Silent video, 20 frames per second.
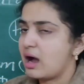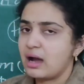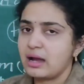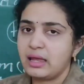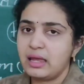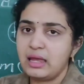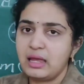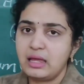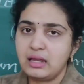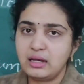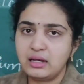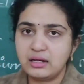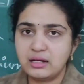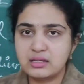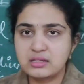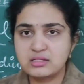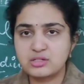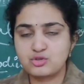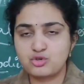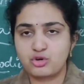again
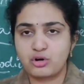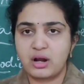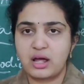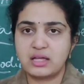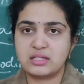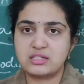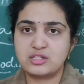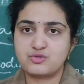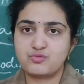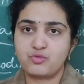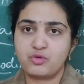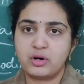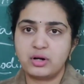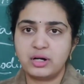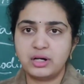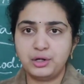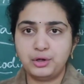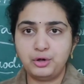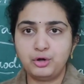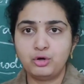it is
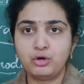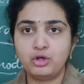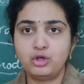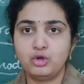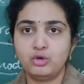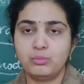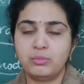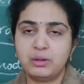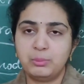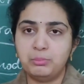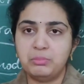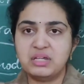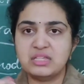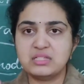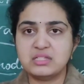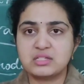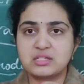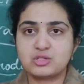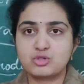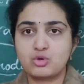transferred into human
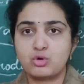beings.